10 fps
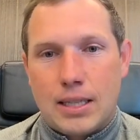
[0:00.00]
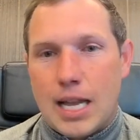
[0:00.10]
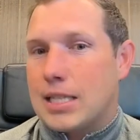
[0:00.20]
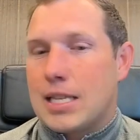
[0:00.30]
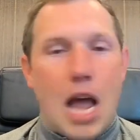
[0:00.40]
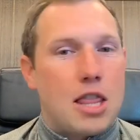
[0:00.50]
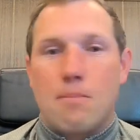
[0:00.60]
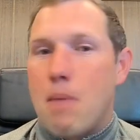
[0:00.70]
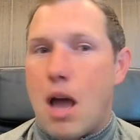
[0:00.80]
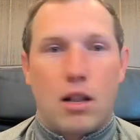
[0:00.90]
That's not the
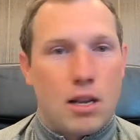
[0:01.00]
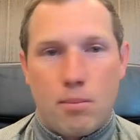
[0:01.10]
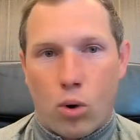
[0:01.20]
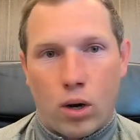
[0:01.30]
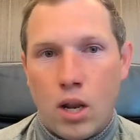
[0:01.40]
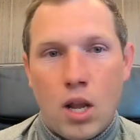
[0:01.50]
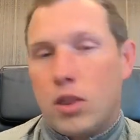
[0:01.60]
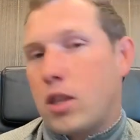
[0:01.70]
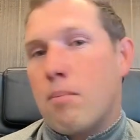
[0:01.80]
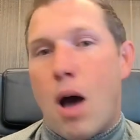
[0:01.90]
model anymore.
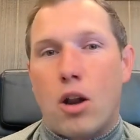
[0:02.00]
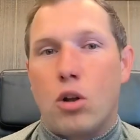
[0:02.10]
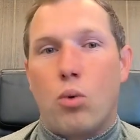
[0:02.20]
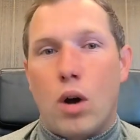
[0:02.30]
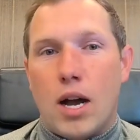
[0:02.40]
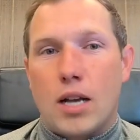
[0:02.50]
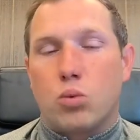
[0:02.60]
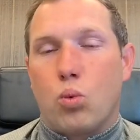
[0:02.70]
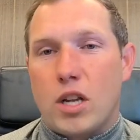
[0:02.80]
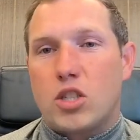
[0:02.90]
The model was
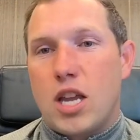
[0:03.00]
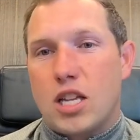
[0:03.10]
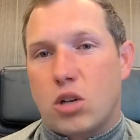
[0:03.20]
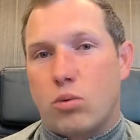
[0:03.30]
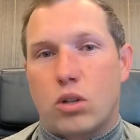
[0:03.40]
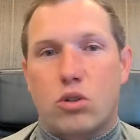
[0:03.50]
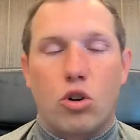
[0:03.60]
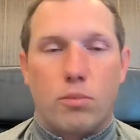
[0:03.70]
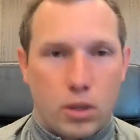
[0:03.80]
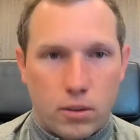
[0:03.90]
which kids are
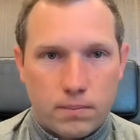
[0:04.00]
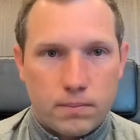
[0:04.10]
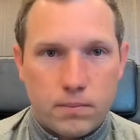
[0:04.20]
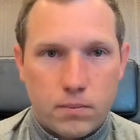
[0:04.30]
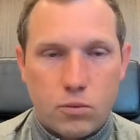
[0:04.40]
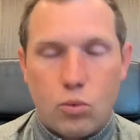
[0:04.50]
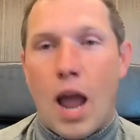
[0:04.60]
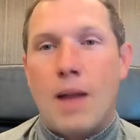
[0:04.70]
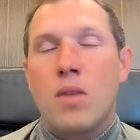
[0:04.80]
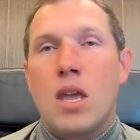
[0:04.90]
recruitable,
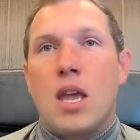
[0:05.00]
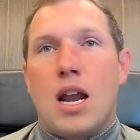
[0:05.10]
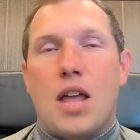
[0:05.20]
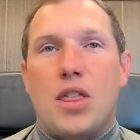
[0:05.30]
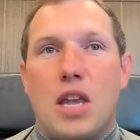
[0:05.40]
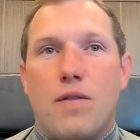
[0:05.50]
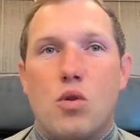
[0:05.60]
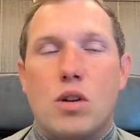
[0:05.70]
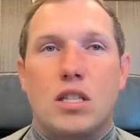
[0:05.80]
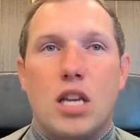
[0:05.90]
right? And I think if
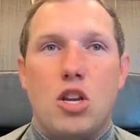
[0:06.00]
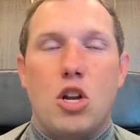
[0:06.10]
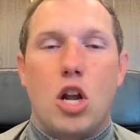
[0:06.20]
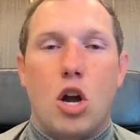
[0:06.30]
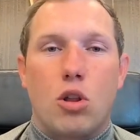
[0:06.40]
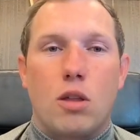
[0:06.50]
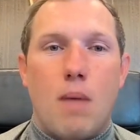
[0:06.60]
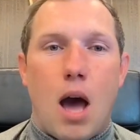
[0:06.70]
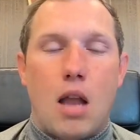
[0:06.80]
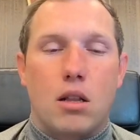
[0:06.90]
you continue to go to the
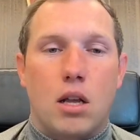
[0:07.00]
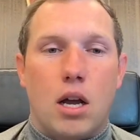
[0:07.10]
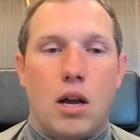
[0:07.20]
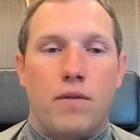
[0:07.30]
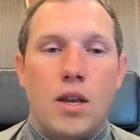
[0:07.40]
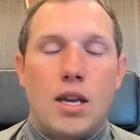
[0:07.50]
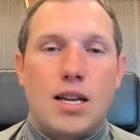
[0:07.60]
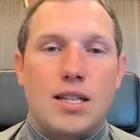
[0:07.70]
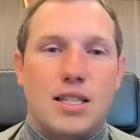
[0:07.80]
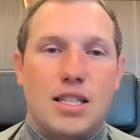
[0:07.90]
model of
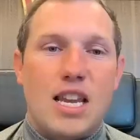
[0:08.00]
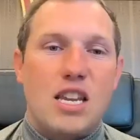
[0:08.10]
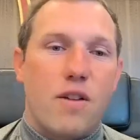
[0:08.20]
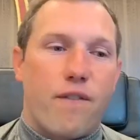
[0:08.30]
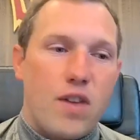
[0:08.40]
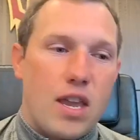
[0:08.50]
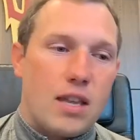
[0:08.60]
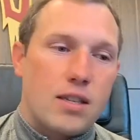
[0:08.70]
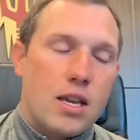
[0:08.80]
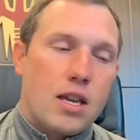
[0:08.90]
concede
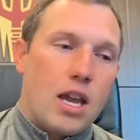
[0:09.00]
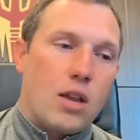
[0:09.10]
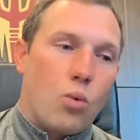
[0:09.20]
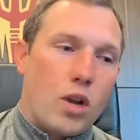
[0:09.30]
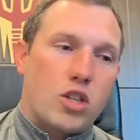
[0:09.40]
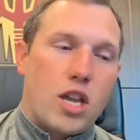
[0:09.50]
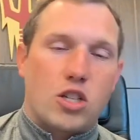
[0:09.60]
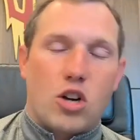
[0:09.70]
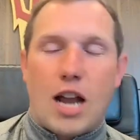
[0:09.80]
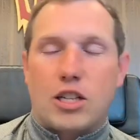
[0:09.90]
defeat and which
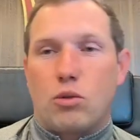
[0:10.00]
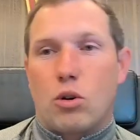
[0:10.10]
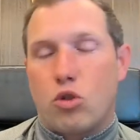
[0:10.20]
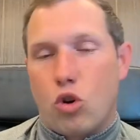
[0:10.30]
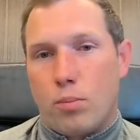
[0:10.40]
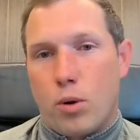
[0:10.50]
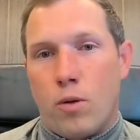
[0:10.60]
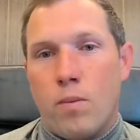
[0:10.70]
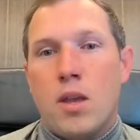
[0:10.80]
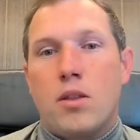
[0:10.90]
kids are actually
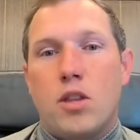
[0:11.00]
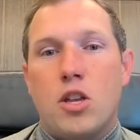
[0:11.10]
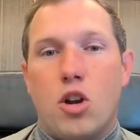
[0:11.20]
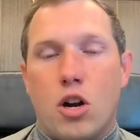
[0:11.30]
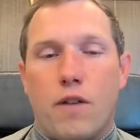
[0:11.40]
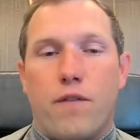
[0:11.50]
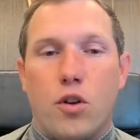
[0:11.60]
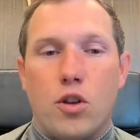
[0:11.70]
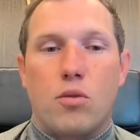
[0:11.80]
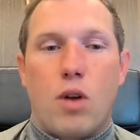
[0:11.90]
recruitable, then you're going to
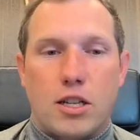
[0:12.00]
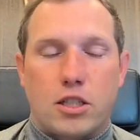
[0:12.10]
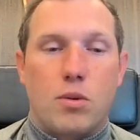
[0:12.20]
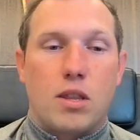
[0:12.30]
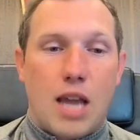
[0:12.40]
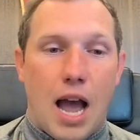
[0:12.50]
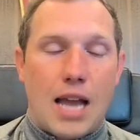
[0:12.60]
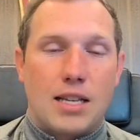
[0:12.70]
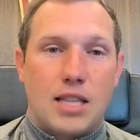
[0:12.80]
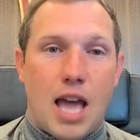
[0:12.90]
fill your roster with
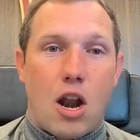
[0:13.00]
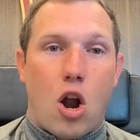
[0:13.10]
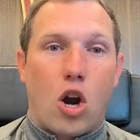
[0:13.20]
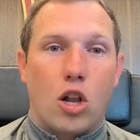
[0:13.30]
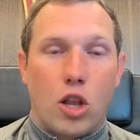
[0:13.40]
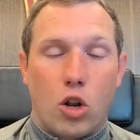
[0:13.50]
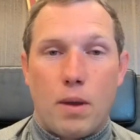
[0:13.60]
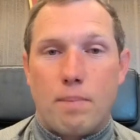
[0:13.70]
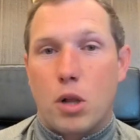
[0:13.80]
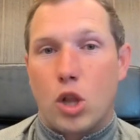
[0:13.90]
guys that are a little
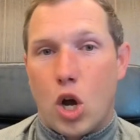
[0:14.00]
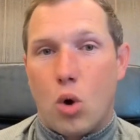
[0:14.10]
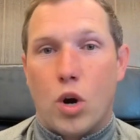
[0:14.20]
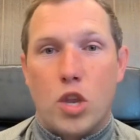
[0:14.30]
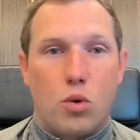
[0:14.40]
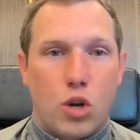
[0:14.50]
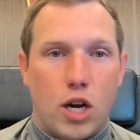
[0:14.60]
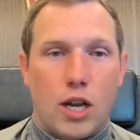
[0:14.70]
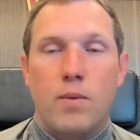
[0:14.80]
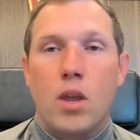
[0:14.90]
bit below where you
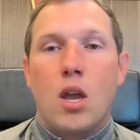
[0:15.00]
could.